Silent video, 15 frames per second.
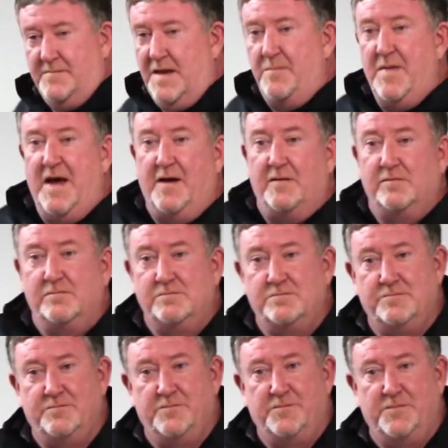Didn't matter.
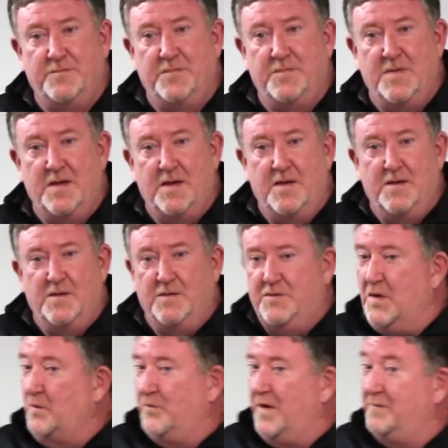
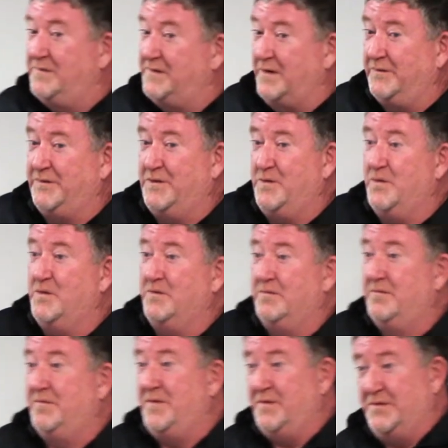Don't rub salt in a wound.
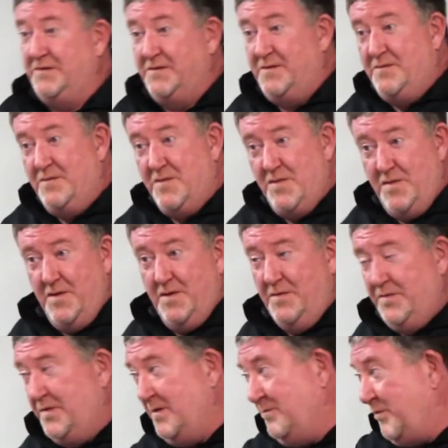There's
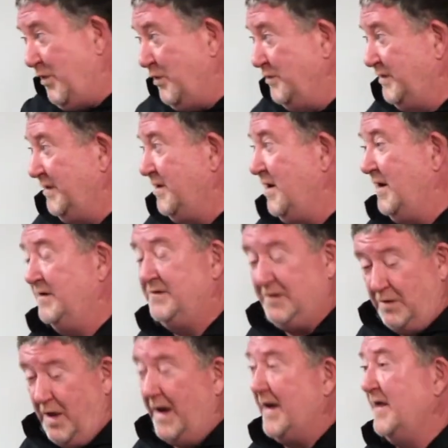the pros and cons. A
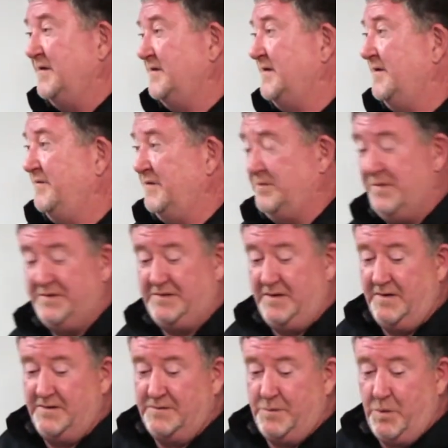lot of that stuff is
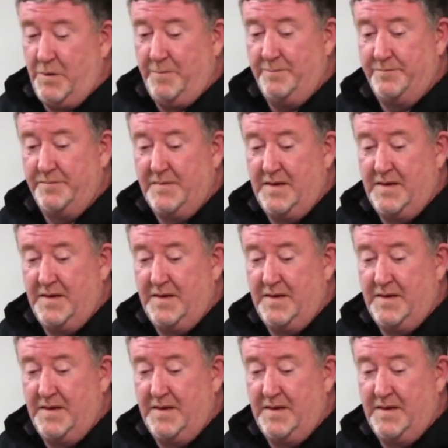missing in sport.